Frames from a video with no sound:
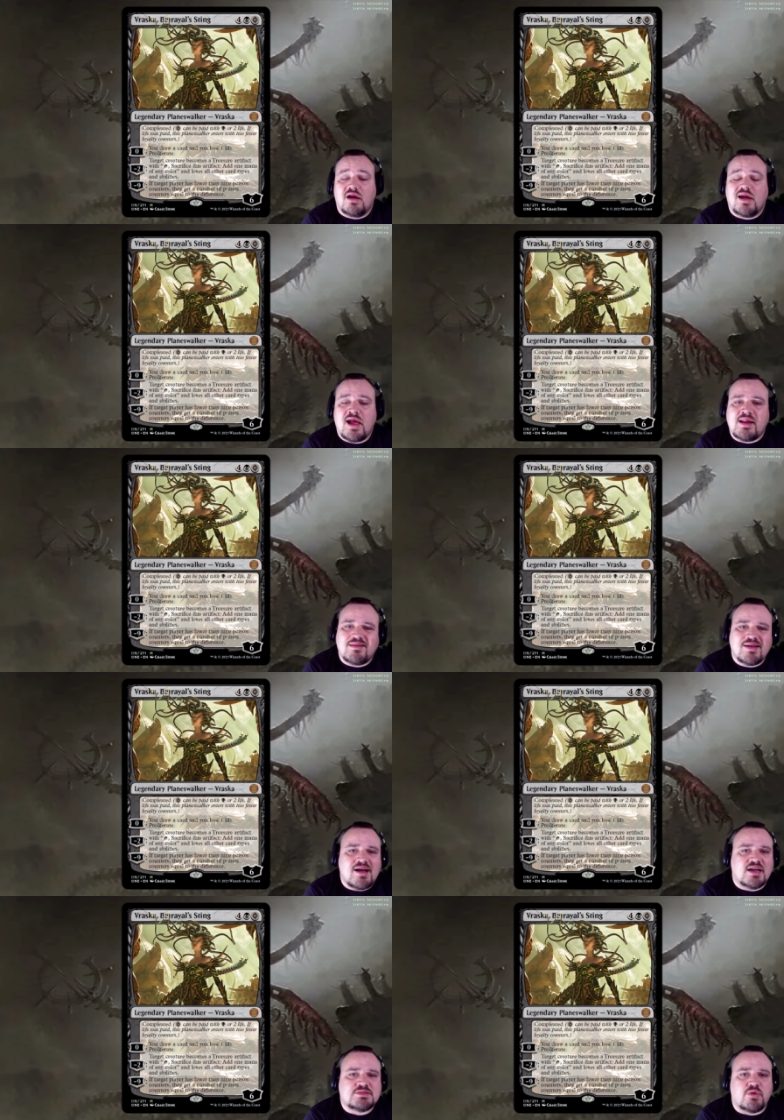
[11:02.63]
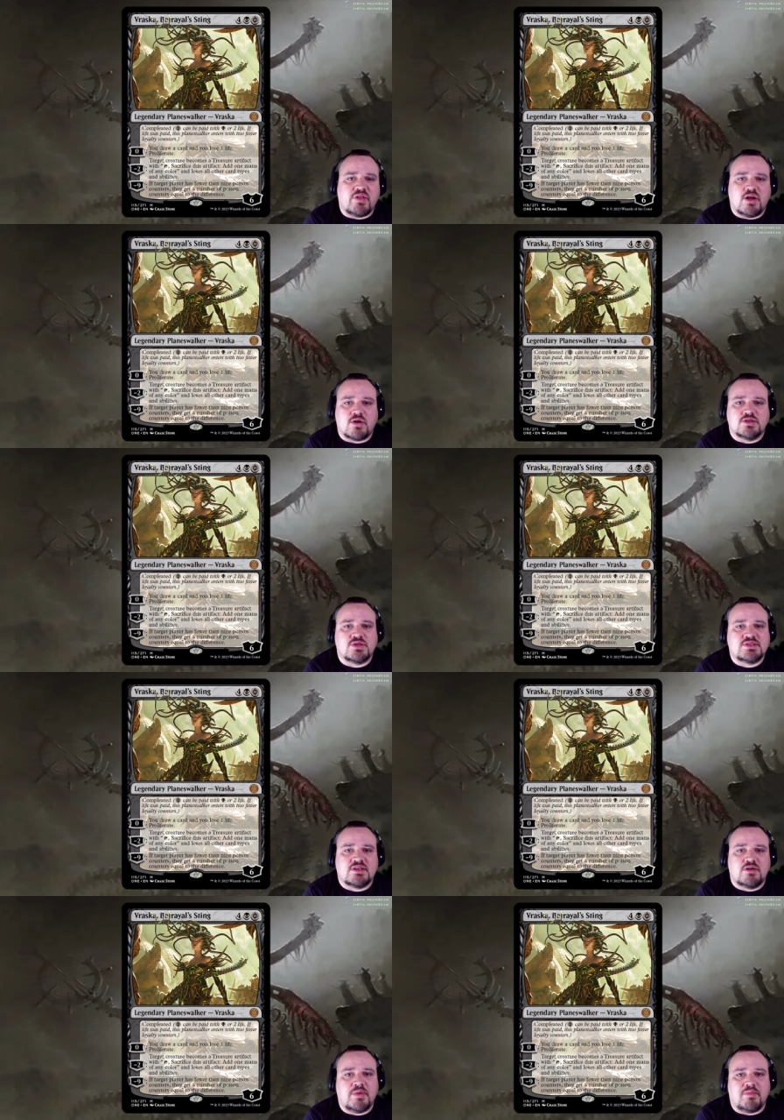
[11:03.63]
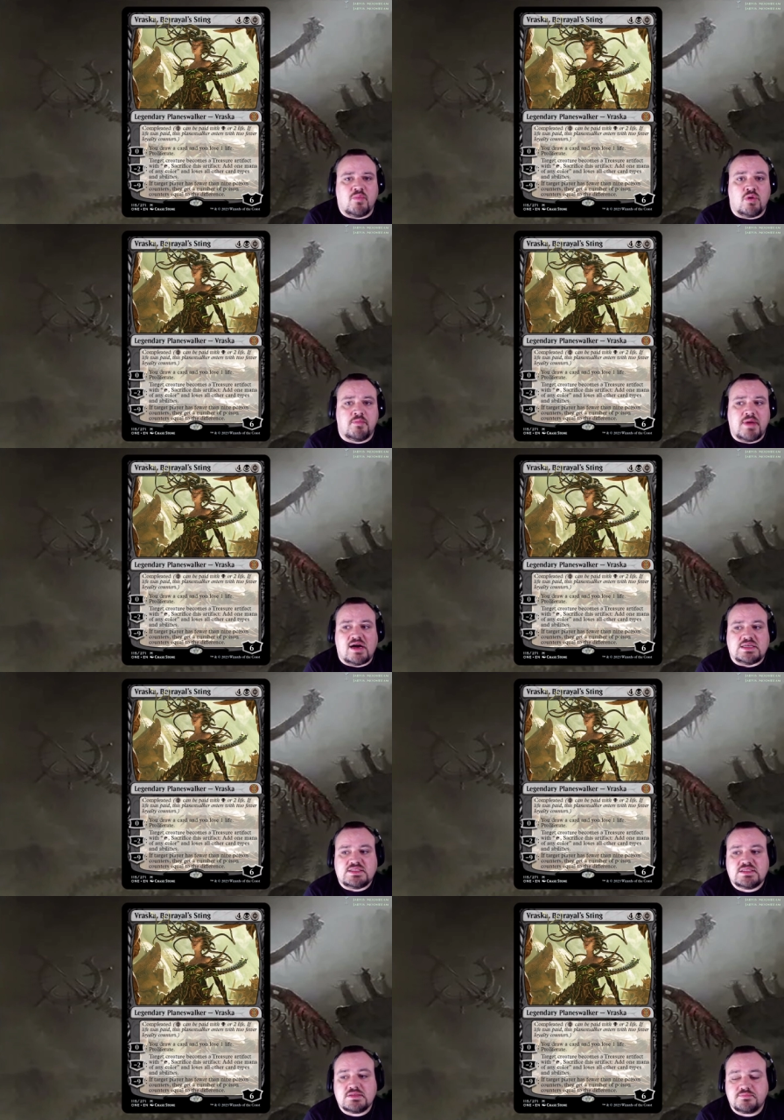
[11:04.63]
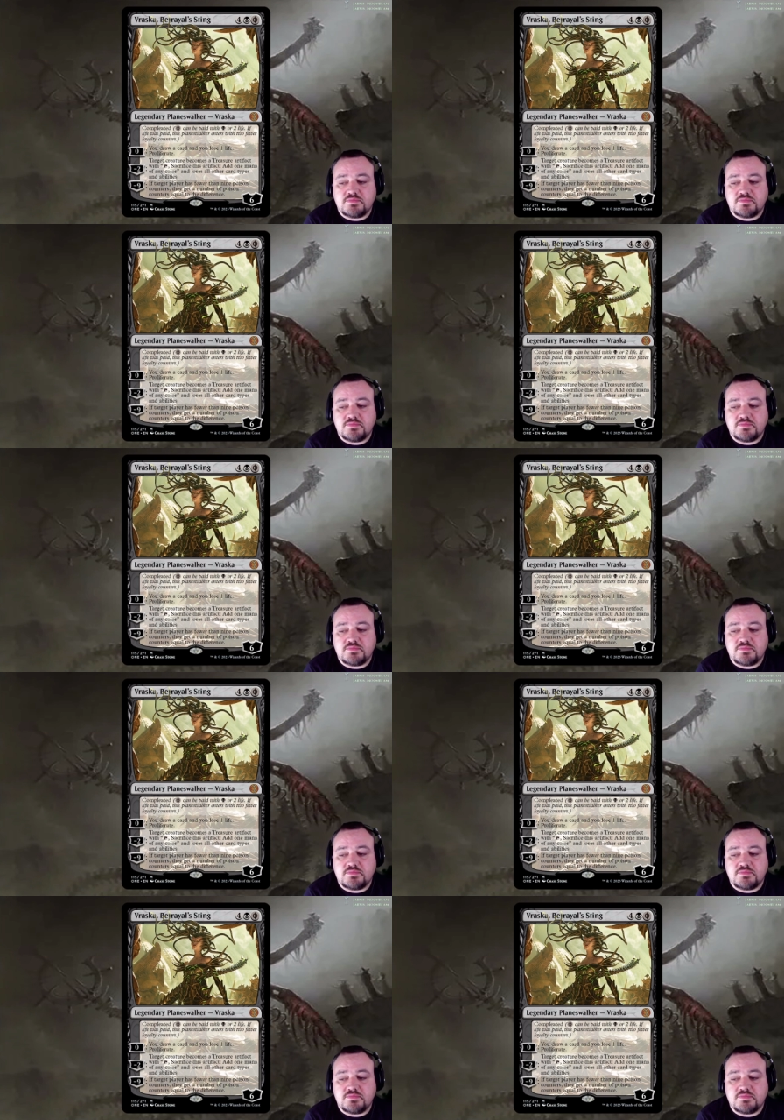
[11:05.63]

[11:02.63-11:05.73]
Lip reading: and it costs more than Oko, so it's a little bit more balanced.